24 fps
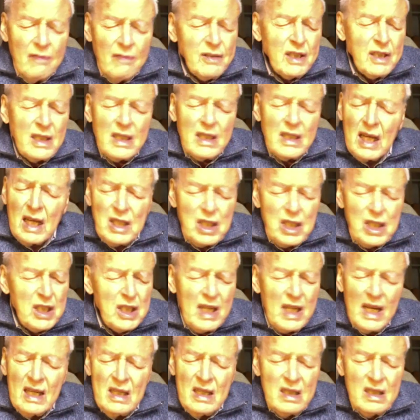such
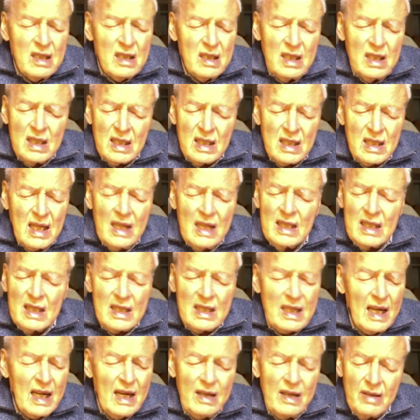tenderness and
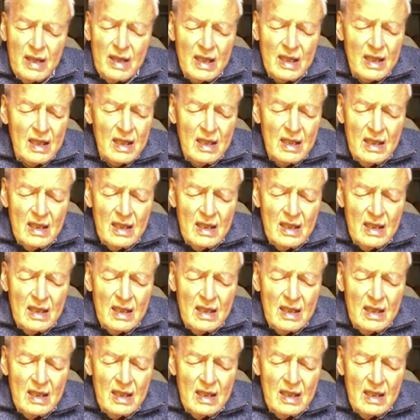caring,